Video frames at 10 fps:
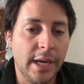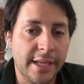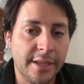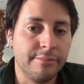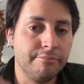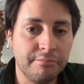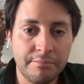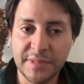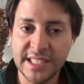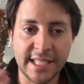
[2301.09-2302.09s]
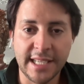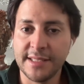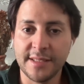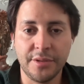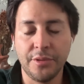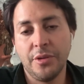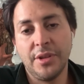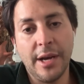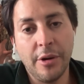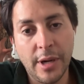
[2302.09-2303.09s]
Like since
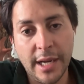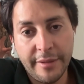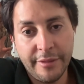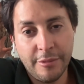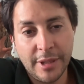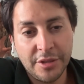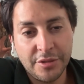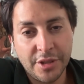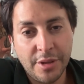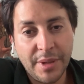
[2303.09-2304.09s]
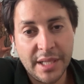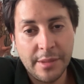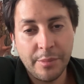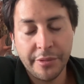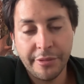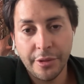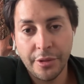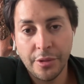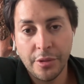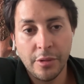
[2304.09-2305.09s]
now I have 100 company in
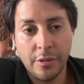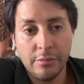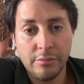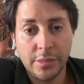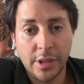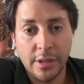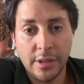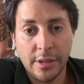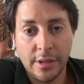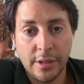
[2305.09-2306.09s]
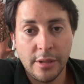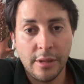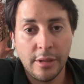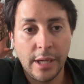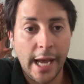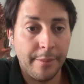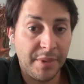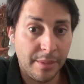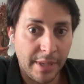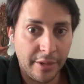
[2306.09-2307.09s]
portfolio. I
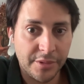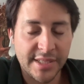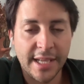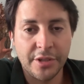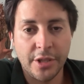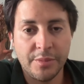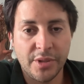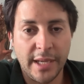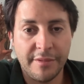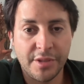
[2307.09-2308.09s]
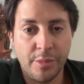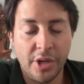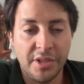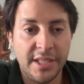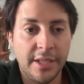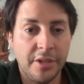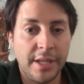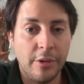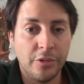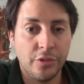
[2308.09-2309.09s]
build my own startup, so I have some learning on
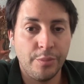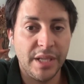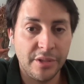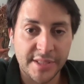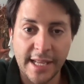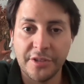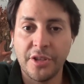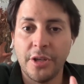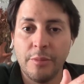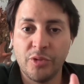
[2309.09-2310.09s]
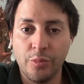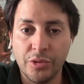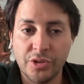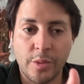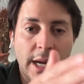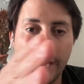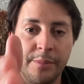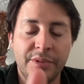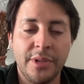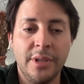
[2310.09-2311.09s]
how to build a startup, to bootstrap.